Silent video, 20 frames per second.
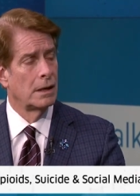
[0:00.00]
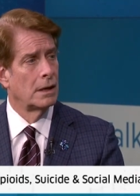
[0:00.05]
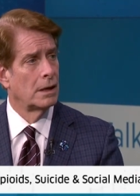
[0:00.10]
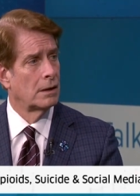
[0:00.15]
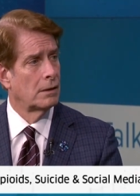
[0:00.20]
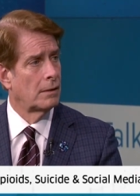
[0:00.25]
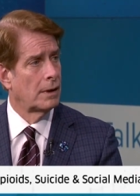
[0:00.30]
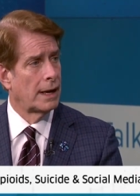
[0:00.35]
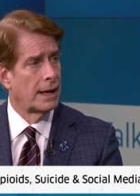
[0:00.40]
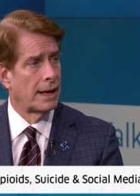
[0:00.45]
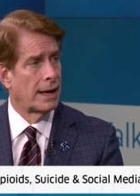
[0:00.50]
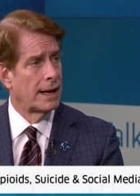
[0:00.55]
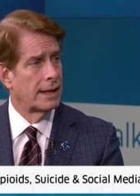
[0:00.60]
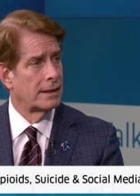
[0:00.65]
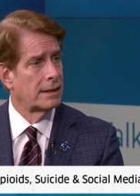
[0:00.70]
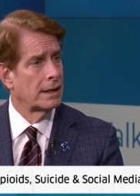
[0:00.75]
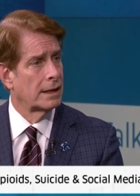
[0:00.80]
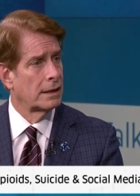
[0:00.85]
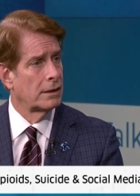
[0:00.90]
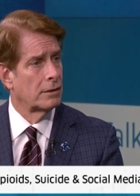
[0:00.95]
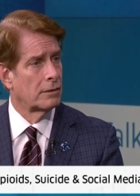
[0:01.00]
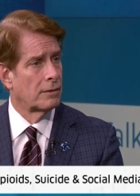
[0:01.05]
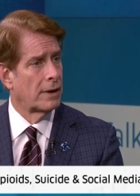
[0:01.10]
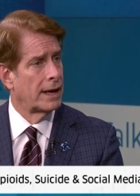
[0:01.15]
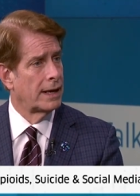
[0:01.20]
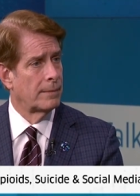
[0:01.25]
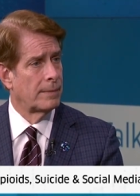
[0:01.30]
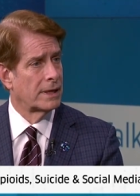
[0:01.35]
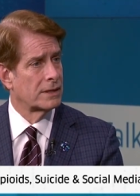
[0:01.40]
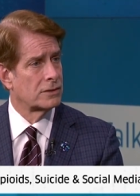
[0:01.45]
I think you're
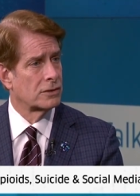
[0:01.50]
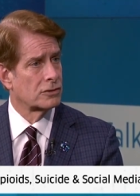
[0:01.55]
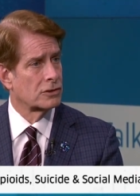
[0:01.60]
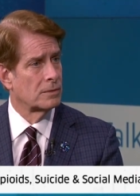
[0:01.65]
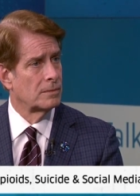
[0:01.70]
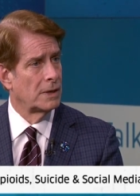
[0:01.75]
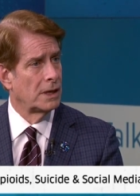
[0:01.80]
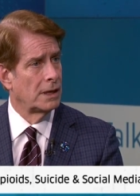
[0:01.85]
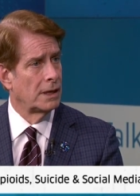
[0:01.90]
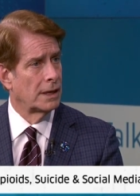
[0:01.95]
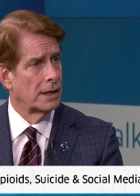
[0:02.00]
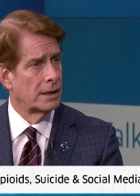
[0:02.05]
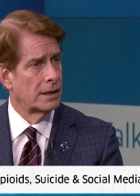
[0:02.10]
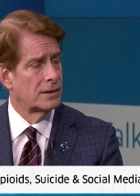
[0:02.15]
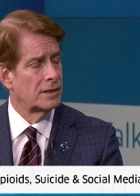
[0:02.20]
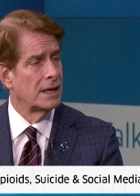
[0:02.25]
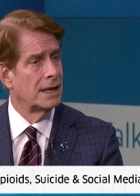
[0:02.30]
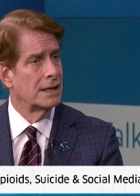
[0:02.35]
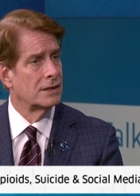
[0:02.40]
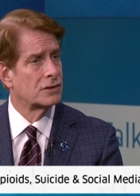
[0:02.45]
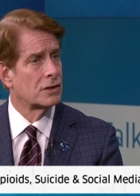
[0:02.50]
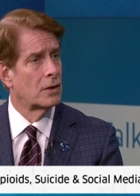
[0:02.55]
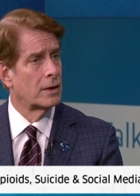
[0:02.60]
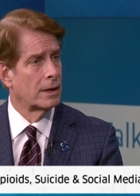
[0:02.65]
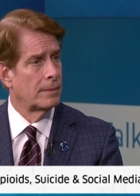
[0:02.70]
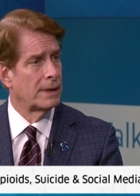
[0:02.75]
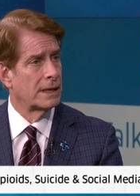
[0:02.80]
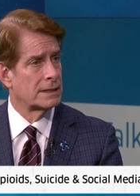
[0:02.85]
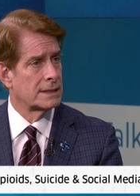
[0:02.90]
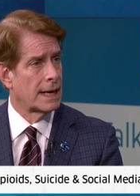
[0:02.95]
right about social media, and it is going
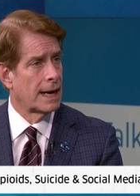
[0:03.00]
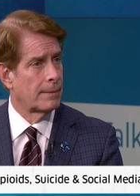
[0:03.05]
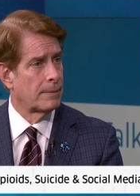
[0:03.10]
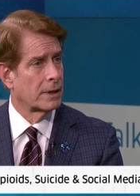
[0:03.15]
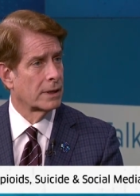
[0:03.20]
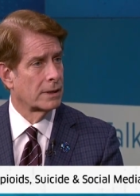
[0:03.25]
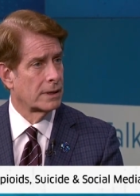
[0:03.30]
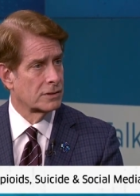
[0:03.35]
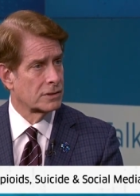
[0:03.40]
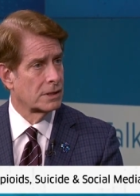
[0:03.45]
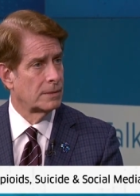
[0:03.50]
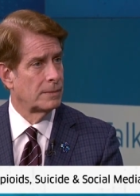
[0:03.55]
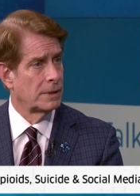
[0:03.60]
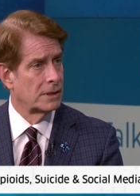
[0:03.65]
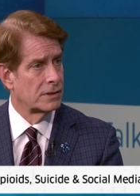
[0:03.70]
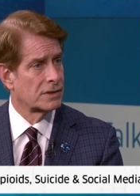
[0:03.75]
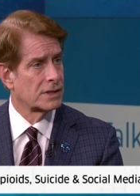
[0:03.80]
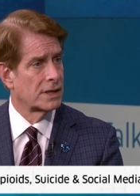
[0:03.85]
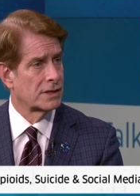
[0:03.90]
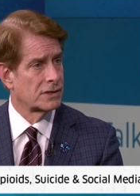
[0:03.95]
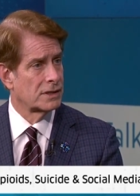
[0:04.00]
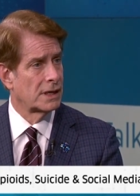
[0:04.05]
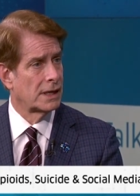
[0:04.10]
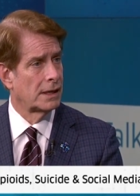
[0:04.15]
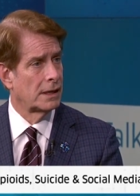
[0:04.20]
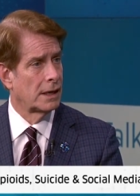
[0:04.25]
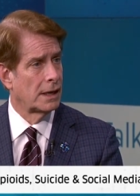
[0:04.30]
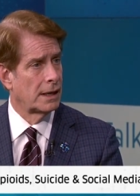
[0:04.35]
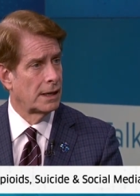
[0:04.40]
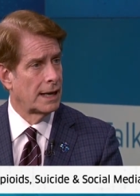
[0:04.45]
to be a topic that's going to be discussed
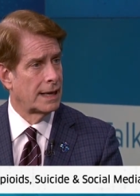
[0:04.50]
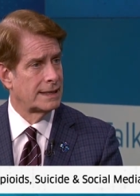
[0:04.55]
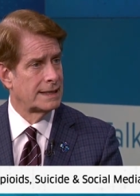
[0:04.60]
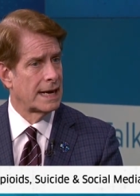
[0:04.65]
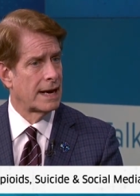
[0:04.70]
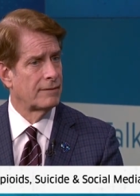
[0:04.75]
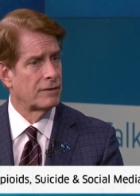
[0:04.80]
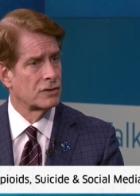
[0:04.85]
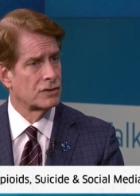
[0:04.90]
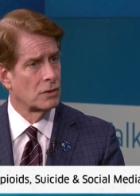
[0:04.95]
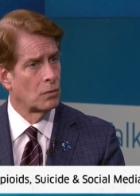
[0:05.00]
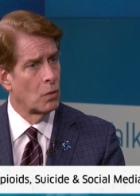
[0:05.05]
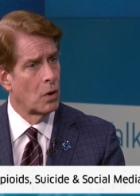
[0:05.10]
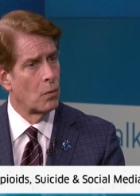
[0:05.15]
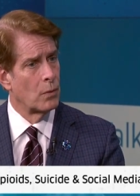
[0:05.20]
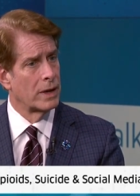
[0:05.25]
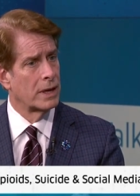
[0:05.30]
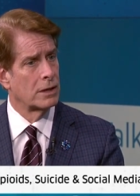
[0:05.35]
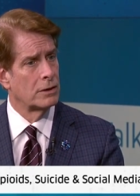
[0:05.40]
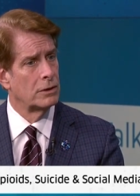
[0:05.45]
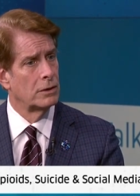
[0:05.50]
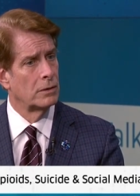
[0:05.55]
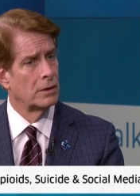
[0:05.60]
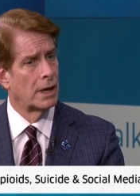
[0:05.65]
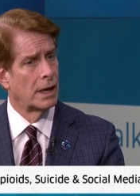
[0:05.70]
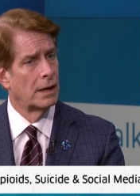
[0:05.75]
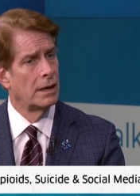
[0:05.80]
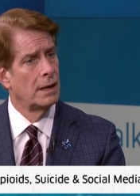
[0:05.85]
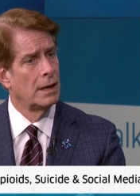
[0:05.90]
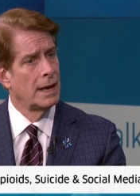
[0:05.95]
at Davos and what we can do
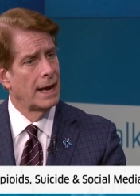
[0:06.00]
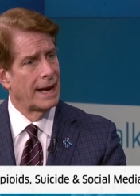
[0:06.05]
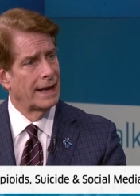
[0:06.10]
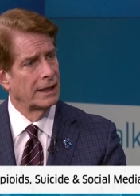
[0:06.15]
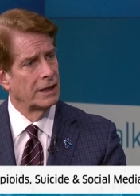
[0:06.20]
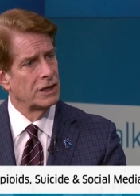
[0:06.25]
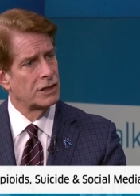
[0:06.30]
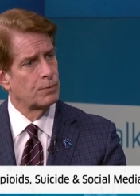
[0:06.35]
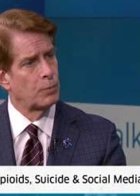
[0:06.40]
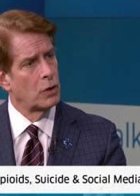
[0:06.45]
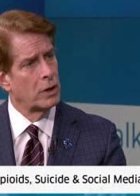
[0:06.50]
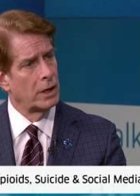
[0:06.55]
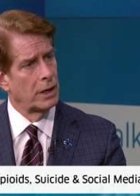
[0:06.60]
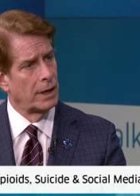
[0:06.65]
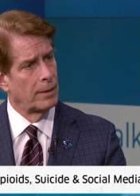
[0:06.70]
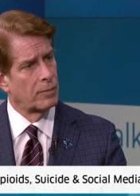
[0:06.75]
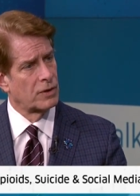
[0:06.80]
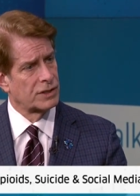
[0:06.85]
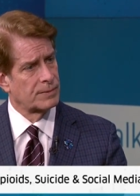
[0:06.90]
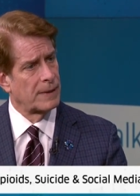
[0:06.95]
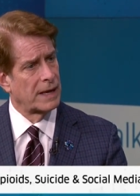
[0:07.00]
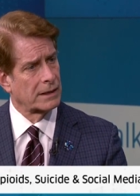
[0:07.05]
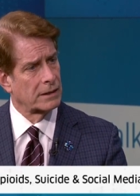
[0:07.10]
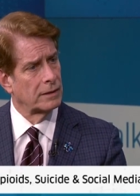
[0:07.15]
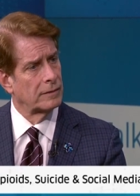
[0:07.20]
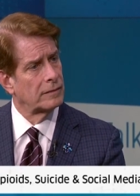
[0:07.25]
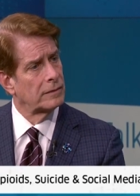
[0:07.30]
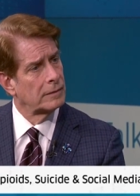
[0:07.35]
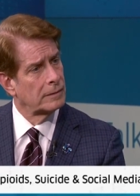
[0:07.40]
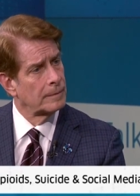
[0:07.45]
to at least put it in
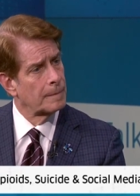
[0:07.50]
perspective.